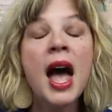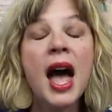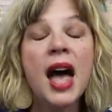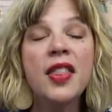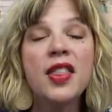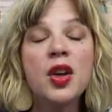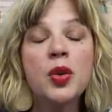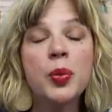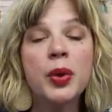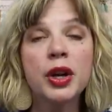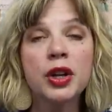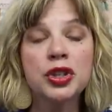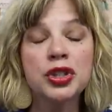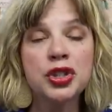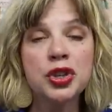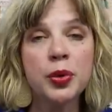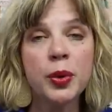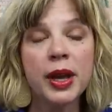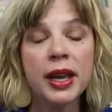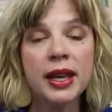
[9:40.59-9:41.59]
And then we are
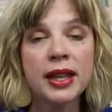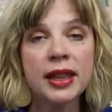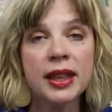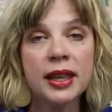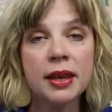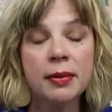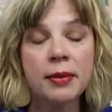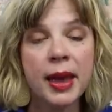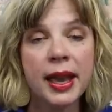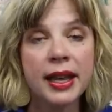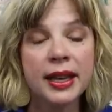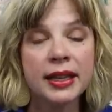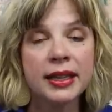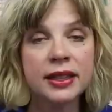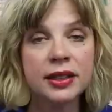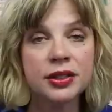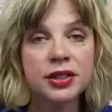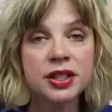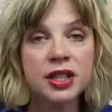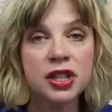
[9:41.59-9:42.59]
doing the Megan
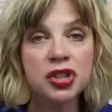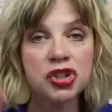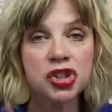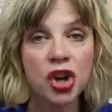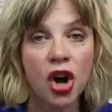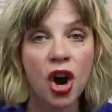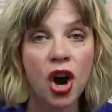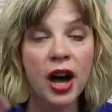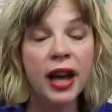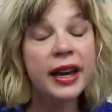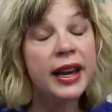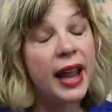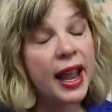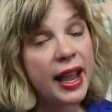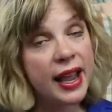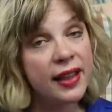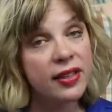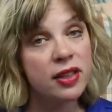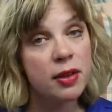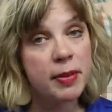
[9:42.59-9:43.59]
Nielsen Dawn
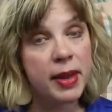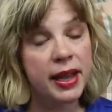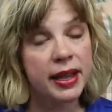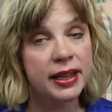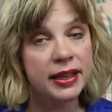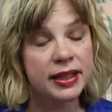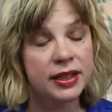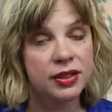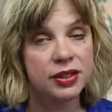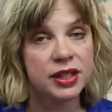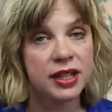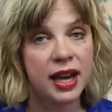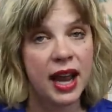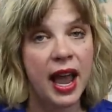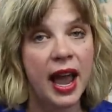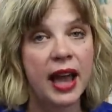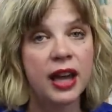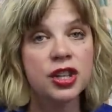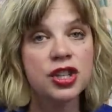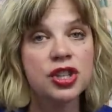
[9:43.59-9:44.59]
and the Megan Nielsen
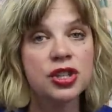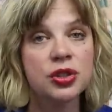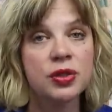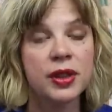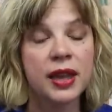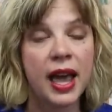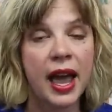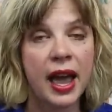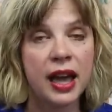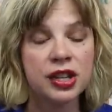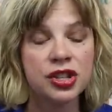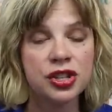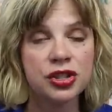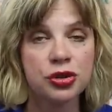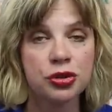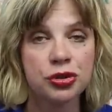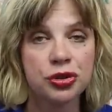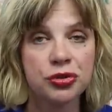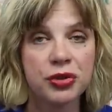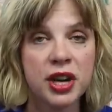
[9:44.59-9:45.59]
Ash. So the Ash
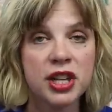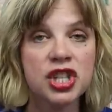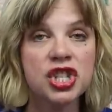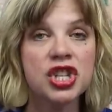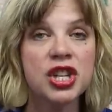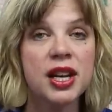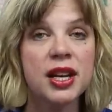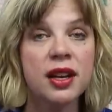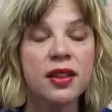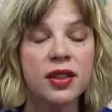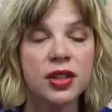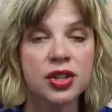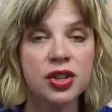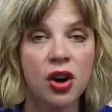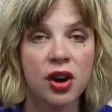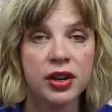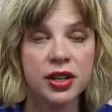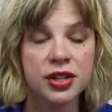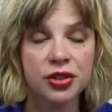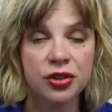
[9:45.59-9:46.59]
is her stretch jean, and the
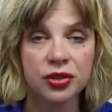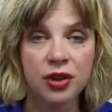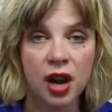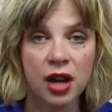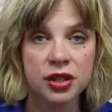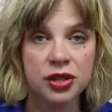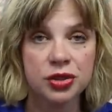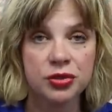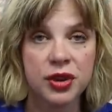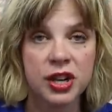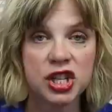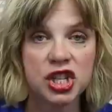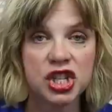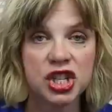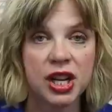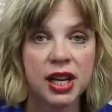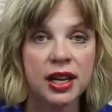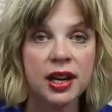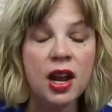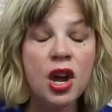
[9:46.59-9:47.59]
Dawn is her non-stretch
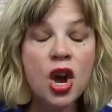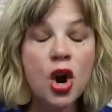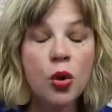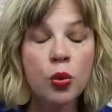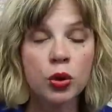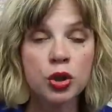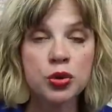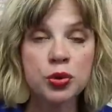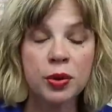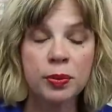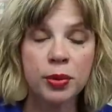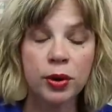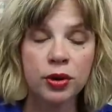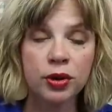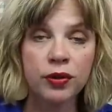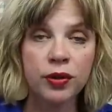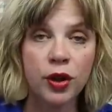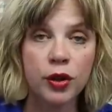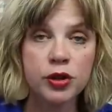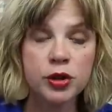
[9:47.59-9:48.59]
jean. We're doing
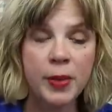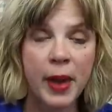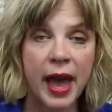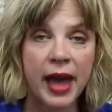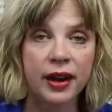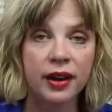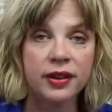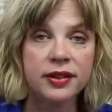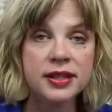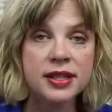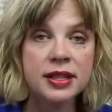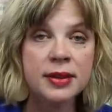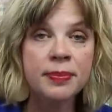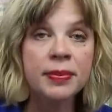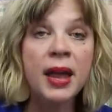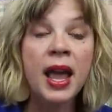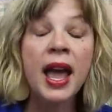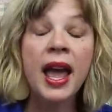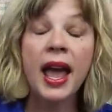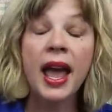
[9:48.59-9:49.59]
both of those patterns.
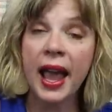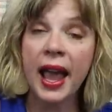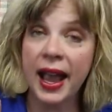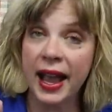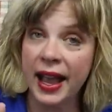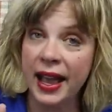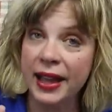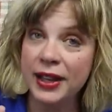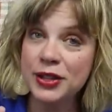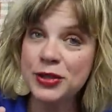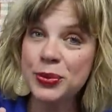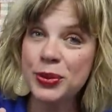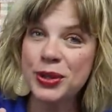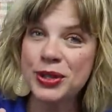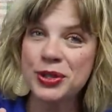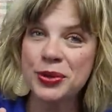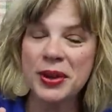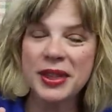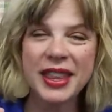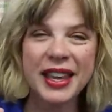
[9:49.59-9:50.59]
And
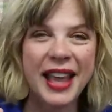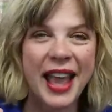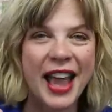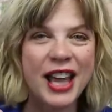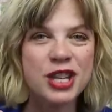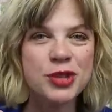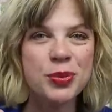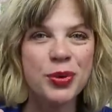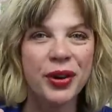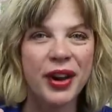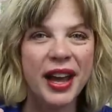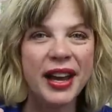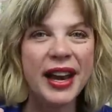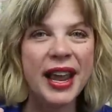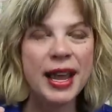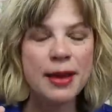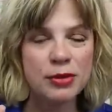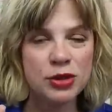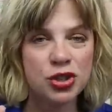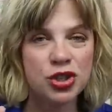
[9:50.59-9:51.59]
we're doing the Cashmerette
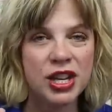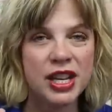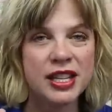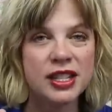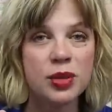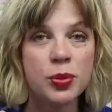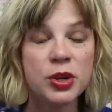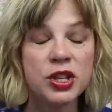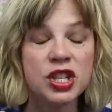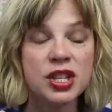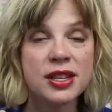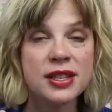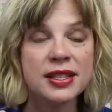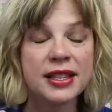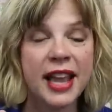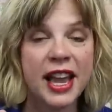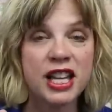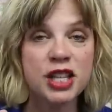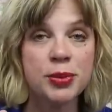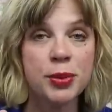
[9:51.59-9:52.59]
Ames jeans, which
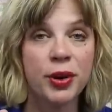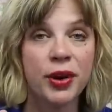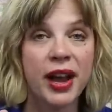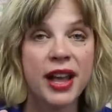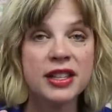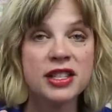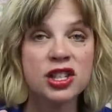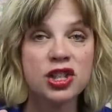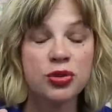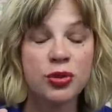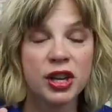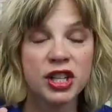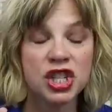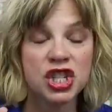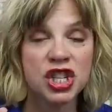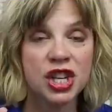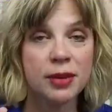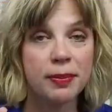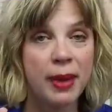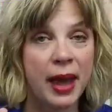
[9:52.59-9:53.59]
is Cashmerette's
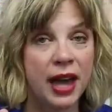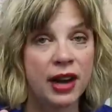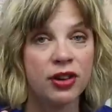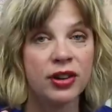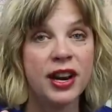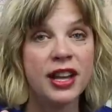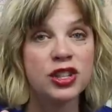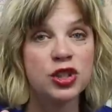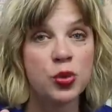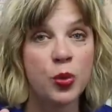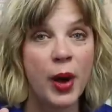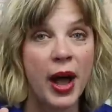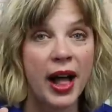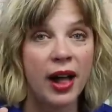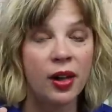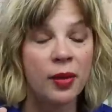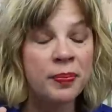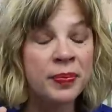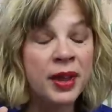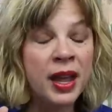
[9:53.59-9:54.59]
stretch jean pattern as
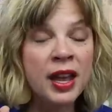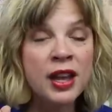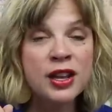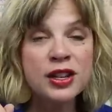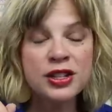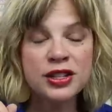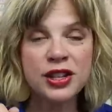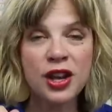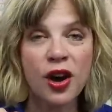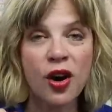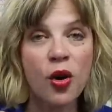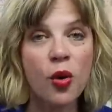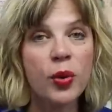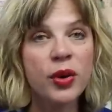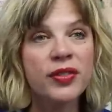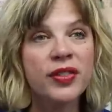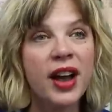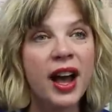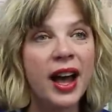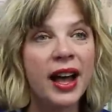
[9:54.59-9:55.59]
well. So
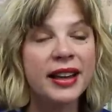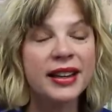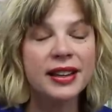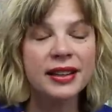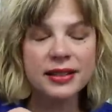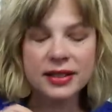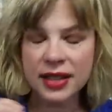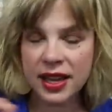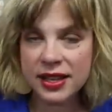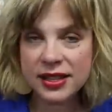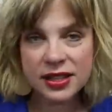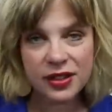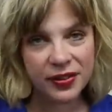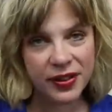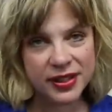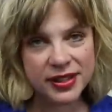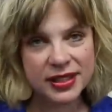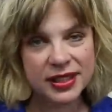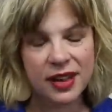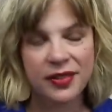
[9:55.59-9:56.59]
we've got tons of
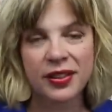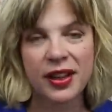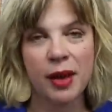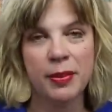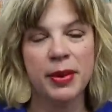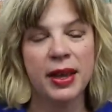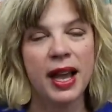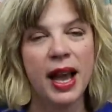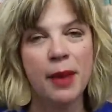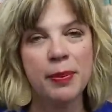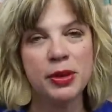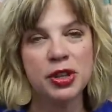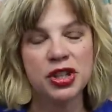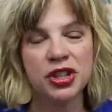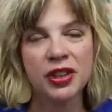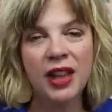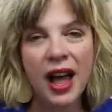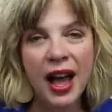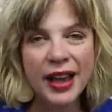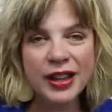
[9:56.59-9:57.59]
fun stuff coming up in
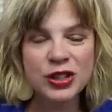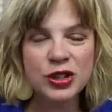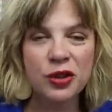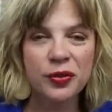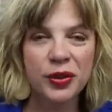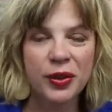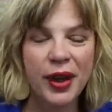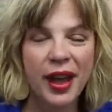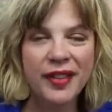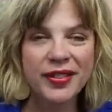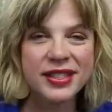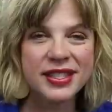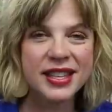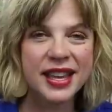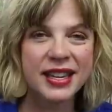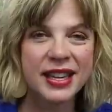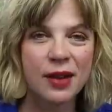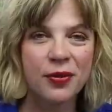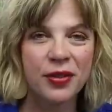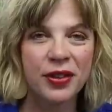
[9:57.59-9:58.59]
July. So if you haven't
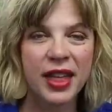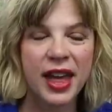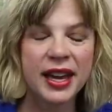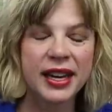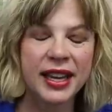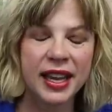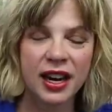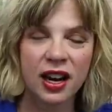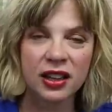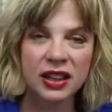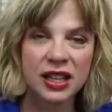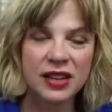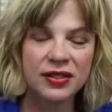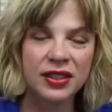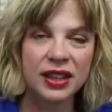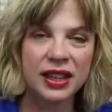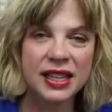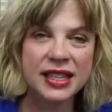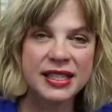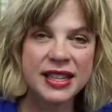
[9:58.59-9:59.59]
signed up for that, again, I'll
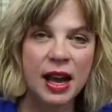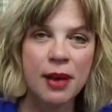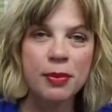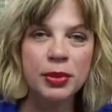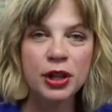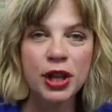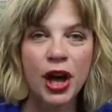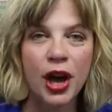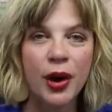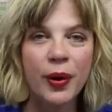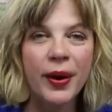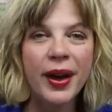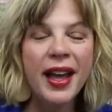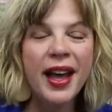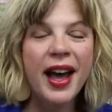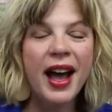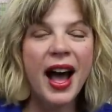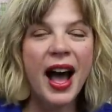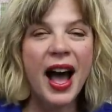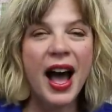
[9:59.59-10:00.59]
leave the link down below.
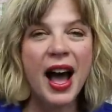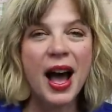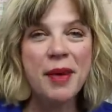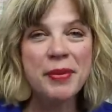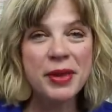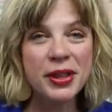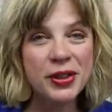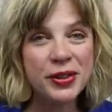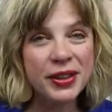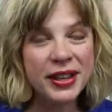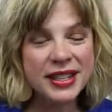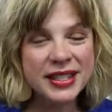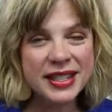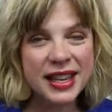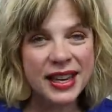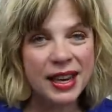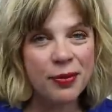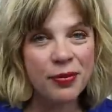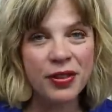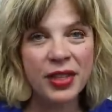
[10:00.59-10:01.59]
Um, and you can get
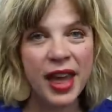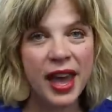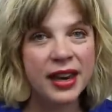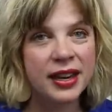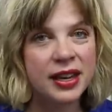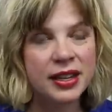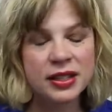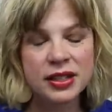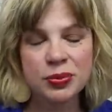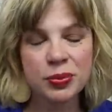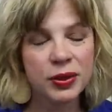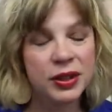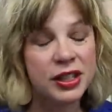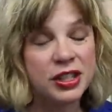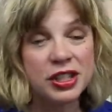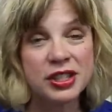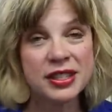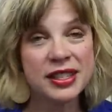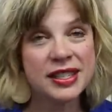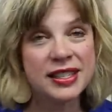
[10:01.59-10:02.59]
signed up for that. And it's
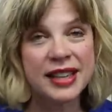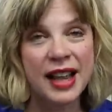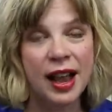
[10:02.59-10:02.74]
really just